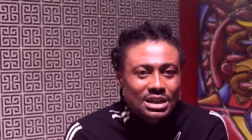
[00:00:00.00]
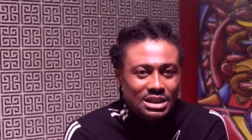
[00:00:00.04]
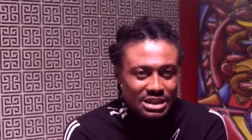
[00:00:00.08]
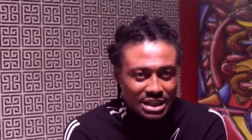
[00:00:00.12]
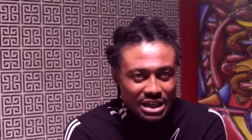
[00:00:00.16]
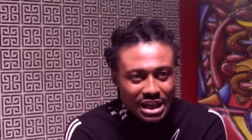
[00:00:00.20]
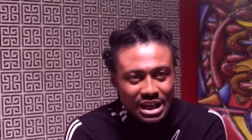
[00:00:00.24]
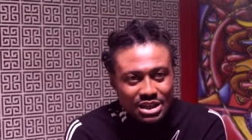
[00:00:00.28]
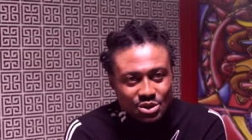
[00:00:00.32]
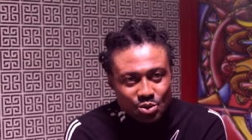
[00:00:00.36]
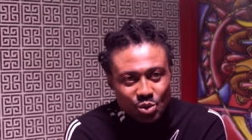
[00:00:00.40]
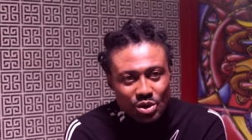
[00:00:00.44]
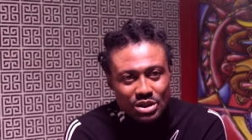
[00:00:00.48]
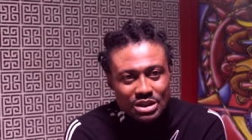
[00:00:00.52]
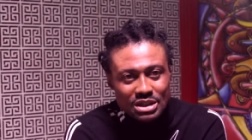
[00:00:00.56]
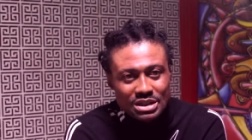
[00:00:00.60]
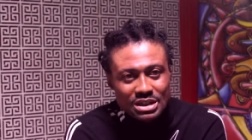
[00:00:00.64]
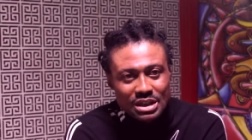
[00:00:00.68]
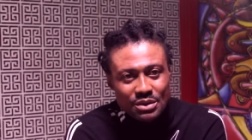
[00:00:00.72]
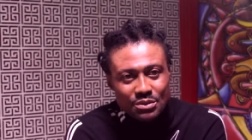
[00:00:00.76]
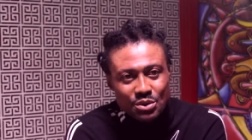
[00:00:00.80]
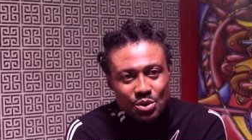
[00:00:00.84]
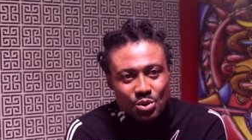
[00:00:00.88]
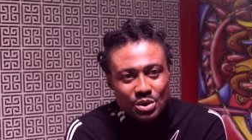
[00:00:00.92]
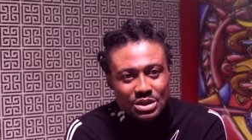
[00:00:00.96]
she has one
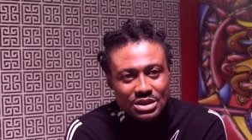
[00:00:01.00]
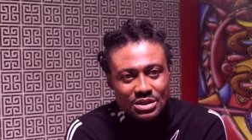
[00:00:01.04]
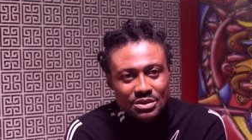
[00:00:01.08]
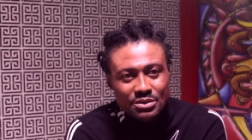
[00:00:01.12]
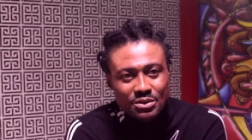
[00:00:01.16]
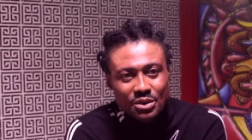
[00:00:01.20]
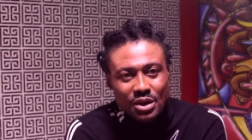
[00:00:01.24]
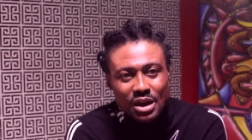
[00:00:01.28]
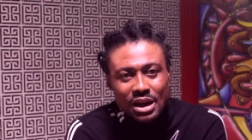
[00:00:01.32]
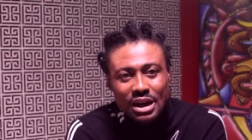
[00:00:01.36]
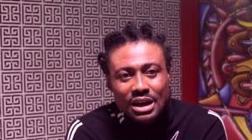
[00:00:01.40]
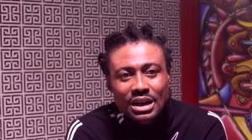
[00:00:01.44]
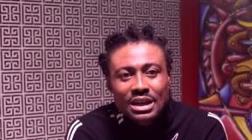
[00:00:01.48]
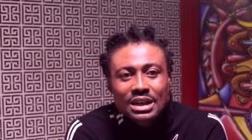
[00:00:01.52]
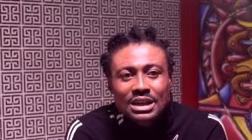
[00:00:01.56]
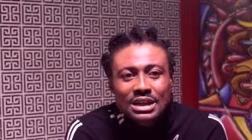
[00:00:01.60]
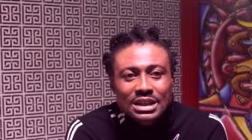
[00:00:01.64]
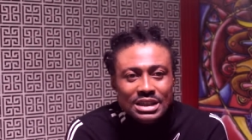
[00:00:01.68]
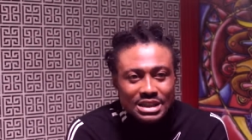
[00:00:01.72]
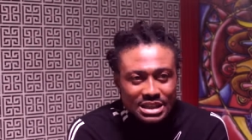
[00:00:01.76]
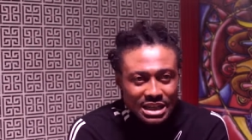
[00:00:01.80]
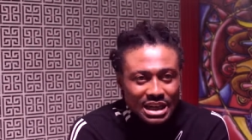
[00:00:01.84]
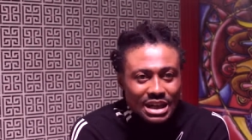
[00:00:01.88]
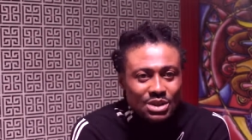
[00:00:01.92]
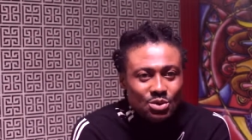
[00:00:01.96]
interview waiting for her,
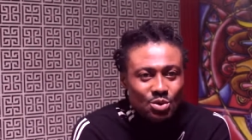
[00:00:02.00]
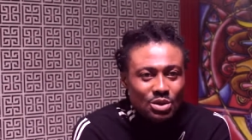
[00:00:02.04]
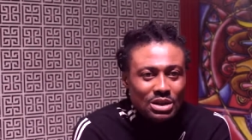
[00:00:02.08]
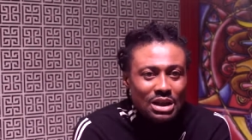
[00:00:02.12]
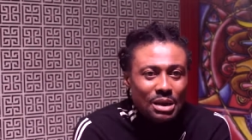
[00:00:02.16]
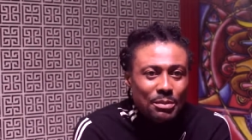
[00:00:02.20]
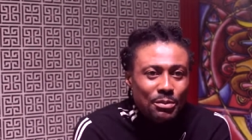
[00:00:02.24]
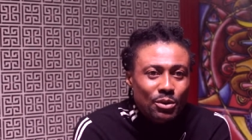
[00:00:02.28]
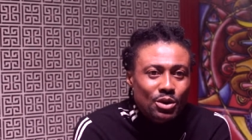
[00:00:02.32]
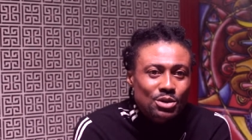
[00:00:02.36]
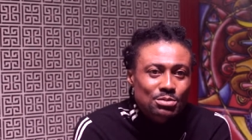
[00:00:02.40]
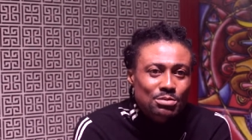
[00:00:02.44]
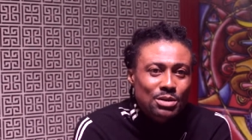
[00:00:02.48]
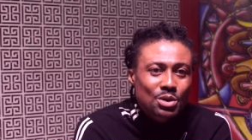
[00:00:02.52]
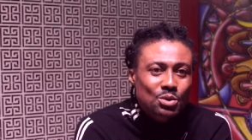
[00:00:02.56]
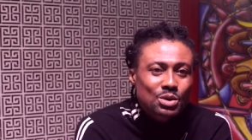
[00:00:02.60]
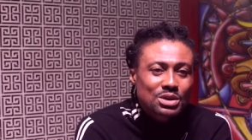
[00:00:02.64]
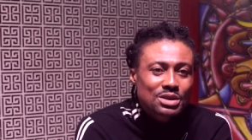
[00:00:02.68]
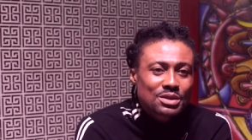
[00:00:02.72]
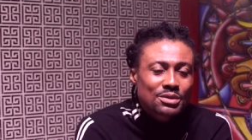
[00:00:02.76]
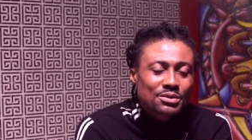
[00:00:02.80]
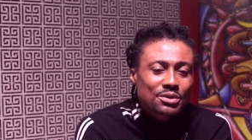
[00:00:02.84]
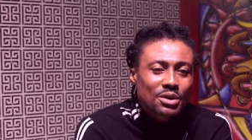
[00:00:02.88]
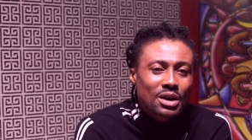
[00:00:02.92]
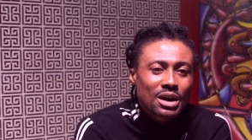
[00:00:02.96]
she has one appointment
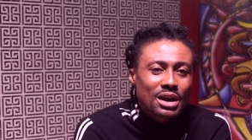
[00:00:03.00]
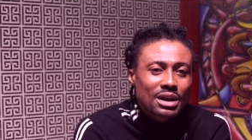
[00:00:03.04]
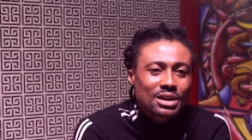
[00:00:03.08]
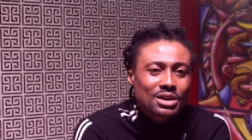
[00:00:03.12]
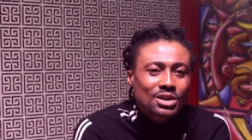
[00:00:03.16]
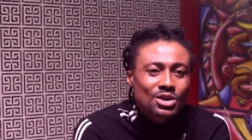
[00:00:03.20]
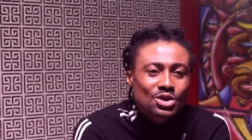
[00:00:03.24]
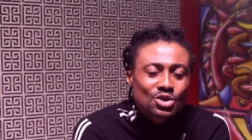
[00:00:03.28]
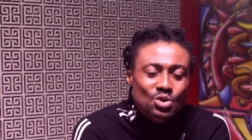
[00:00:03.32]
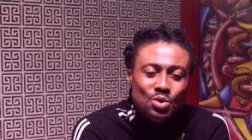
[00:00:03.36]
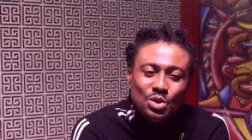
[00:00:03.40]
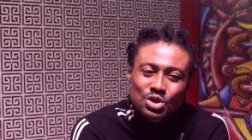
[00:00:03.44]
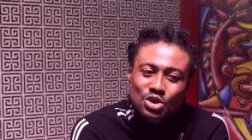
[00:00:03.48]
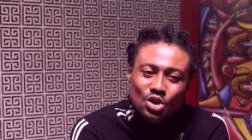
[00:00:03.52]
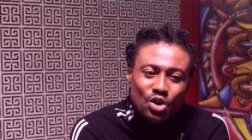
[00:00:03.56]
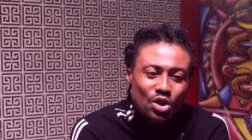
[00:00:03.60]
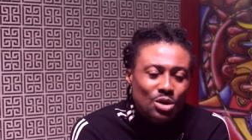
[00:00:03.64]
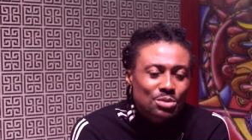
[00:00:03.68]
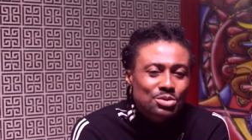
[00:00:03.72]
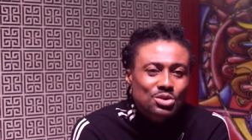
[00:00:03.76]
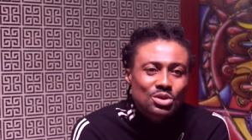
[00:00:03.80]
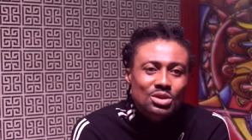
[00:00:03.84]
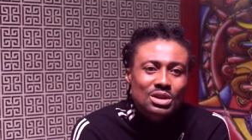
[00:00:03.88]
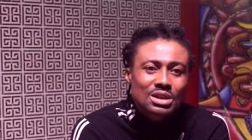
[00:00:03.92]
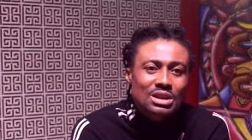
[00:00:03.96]
waiting for her. So when she
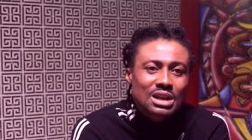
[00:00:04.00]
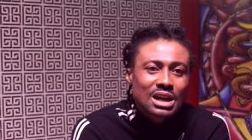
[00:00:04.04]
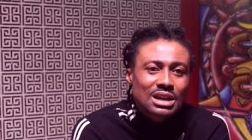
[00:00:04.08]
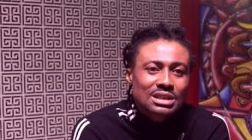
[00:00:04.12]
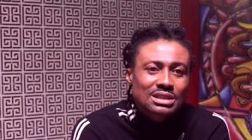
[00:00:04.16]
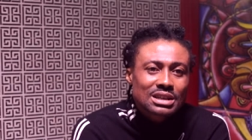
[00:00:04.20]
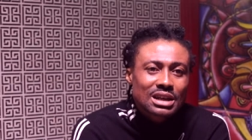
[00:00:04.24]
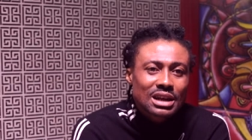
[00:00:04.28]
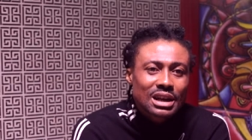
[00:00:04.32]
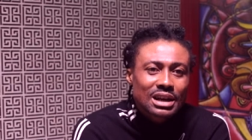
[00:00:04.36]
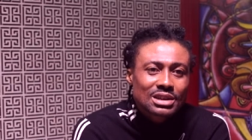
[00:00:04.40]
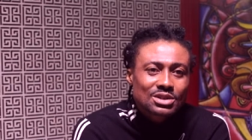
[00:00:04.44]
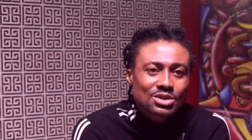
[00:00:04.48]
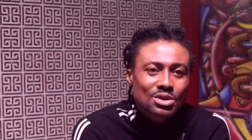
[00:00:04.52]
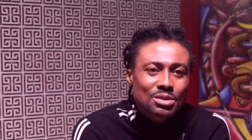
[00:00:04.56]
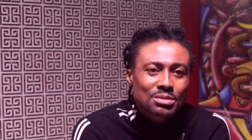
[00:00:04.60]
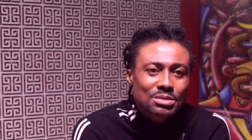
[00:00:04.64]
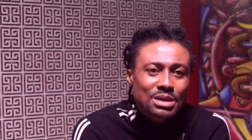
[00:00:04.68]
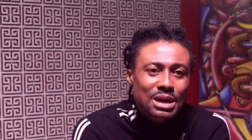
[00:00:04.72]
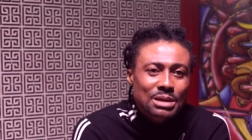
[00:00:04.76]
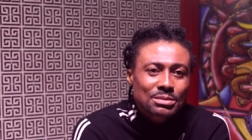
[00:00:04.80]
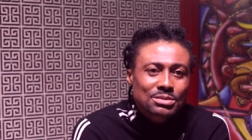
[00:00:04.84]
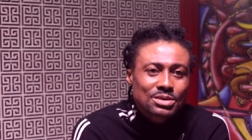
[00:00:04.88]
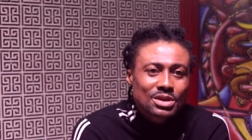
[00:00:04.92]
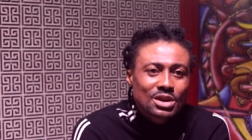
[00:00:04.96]
comes to the dance class
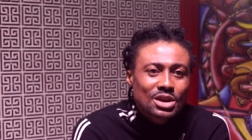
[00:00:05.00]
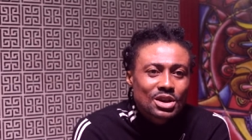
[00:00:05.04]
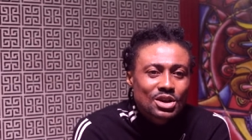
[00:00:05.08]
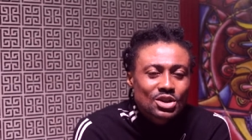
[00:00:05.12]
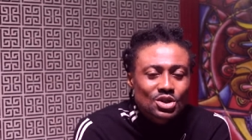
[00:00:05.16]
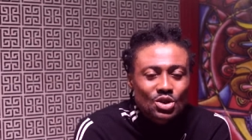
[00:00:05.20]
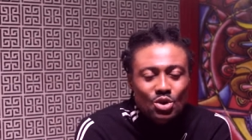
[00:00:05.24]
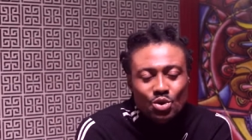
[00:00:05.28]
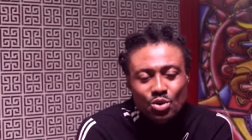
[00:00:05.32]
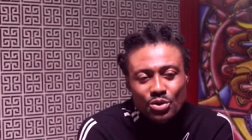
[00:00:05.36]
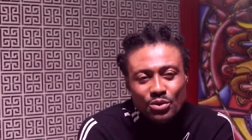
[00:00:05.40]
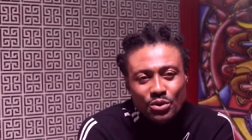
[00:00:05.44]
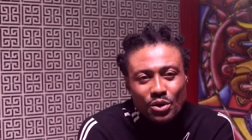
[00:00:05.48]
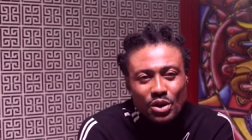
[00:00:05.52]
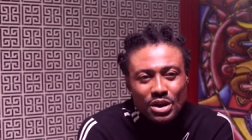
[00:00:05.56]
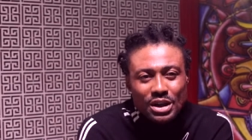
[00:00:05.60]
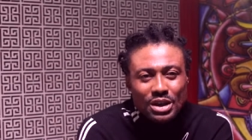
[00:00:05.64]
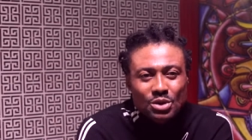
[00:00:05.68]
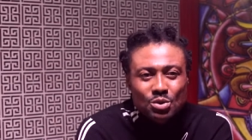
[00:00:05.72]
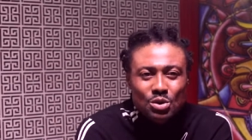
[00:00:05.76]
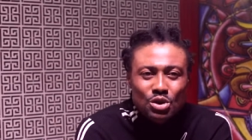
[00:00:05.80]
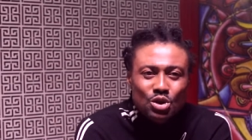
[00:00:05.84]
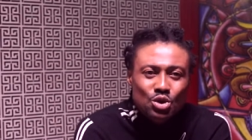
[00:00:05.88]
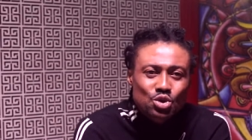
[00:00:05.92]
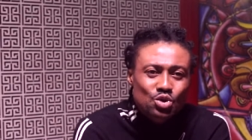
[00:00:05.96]
sometimes, she could
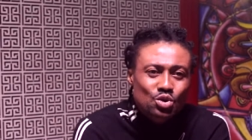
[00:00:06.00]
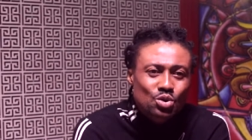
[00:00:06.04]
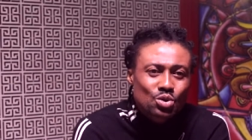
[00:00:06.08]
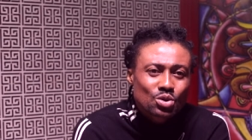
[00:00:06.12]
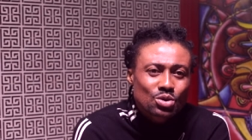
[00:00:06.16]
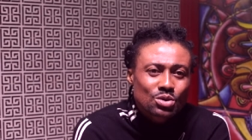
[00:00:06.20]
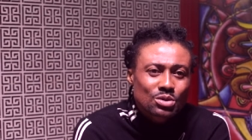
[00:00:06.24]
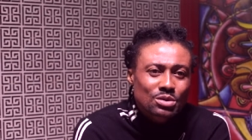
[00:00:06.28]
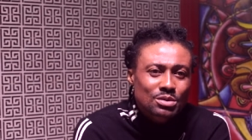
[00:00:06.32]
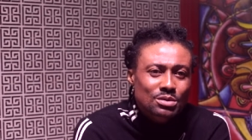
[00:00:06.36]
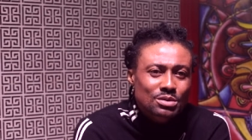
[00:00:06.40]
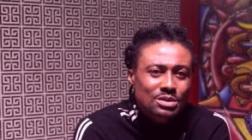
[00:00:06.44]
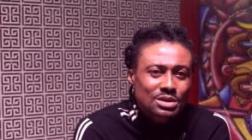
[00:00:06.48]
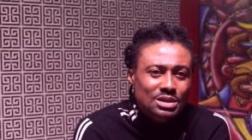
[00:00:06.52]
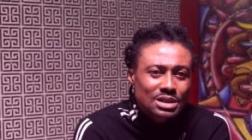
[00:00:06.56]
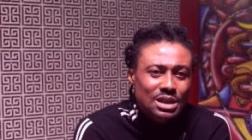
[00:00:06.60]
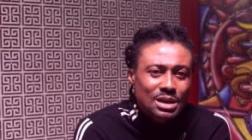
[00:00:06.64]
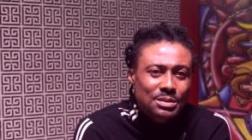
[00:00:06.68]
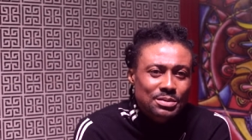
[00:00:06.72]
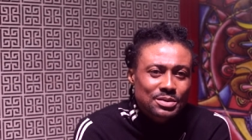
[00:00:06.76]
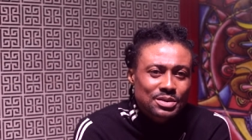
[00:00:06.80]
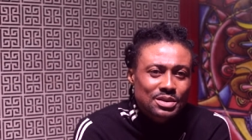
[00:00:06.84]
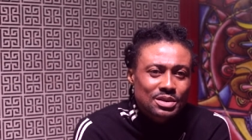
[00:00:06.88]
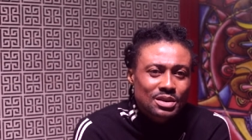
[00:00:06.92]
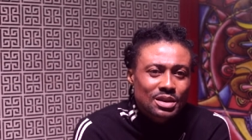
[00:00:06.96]
forget one or two
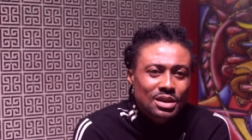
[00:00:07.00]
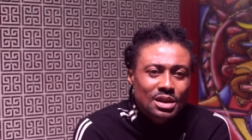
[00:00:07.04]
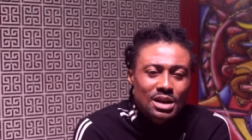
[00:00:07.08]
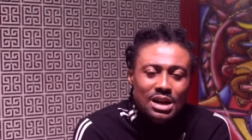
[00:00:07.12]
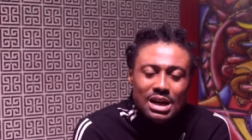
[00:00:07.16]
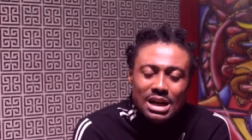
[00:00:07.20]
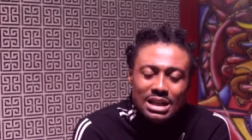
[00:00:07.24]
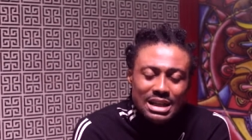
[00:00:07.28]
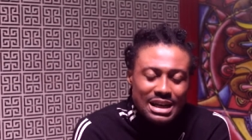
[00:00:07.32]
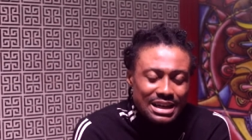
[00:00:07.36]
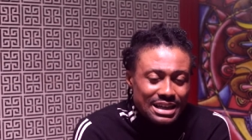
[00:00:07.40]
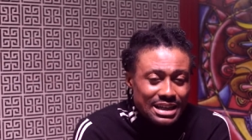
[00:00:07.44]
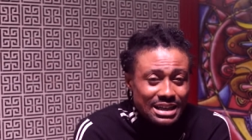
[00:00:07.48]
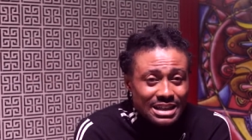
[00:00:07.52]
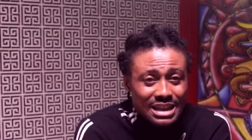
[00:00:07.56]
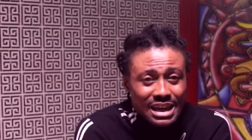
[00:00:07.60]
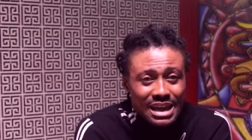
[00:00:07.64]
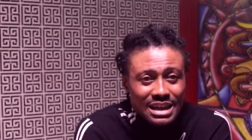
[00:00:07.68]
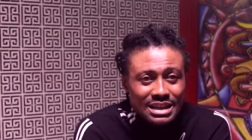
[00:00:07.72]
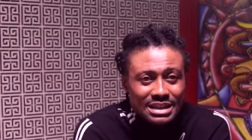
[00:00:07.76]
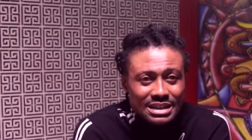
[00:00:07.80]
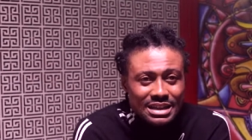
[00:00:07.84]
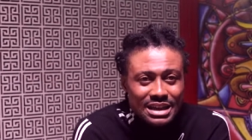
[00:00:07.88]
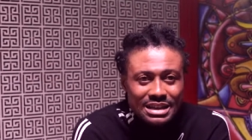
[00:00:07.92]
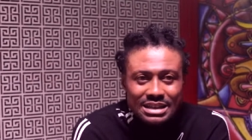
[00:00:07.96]
steps and I get
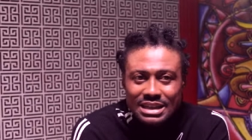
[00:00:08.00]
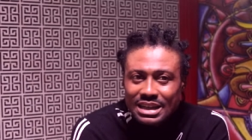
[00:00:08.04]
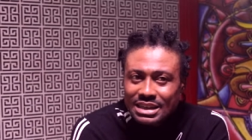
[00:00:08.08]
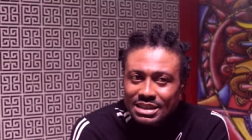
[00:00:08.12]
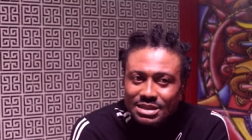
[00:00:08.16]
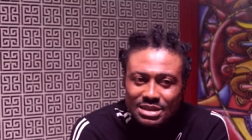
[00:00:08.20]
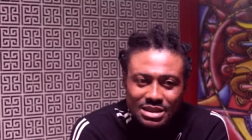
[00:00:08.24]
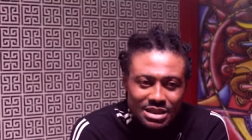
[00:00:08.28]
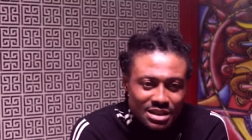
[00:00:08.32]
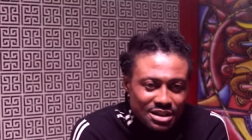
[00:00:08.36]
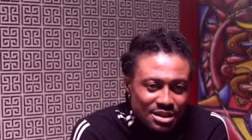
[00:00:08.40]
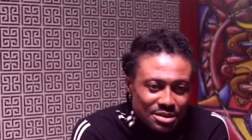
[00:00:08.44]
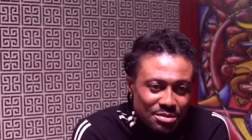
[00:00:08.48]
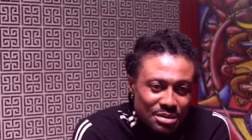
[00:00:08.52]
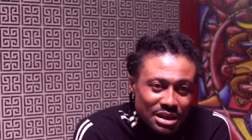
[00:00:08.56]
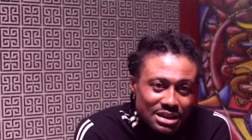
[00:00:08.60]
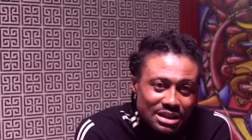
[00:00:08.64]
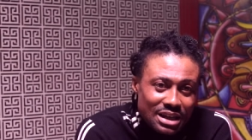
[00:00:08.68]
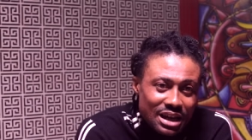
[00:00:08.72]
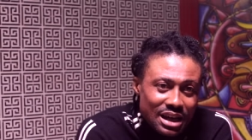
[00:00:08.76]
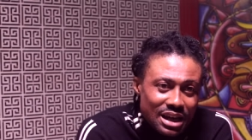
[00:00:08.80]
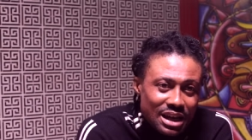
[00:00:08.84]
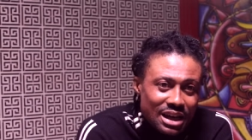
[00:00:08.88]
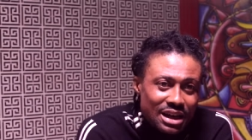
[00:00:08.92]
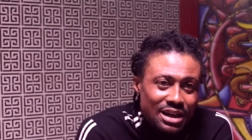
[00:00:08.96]
angry and I scream at
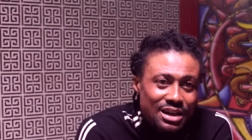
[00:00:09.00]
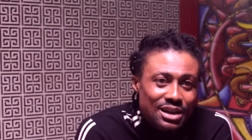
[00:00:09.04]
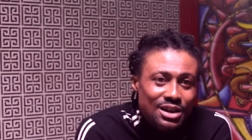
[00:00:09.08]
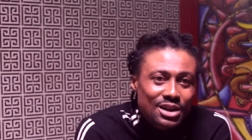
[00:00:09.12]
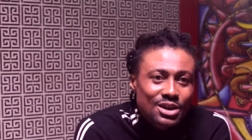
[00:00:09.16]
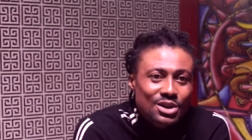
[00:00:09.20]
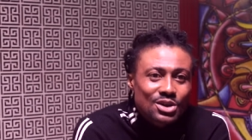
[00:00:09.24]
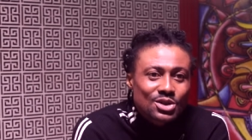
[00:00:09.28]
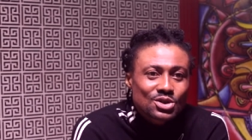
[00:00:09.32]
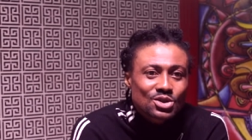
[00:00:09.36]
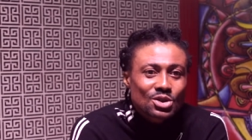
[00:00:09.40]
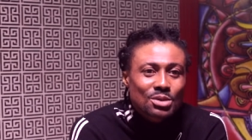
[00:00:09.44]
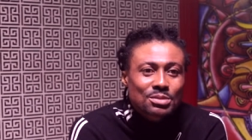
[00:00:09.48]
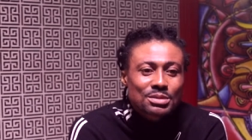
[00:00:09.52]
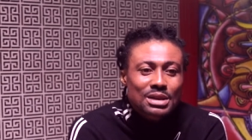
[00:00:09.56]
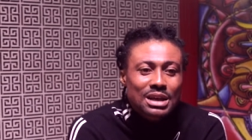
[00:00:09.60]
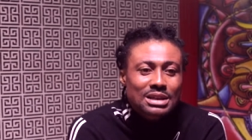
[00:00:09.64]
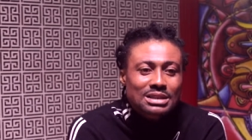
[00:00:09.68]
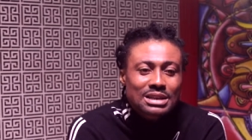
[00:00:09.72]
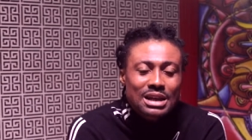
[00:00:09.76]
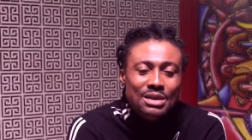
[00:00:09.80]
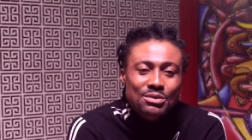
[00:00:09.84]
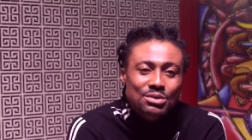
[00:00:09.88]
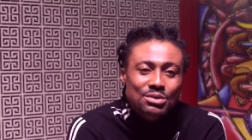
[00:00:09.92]
her. Sometimes I